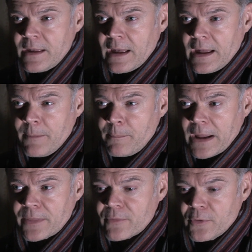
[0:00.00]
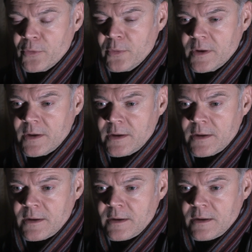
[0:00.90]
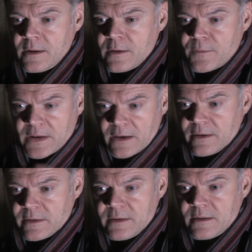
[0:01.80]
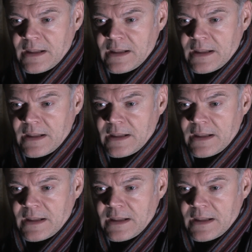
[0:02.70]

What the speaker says: and back through Finland,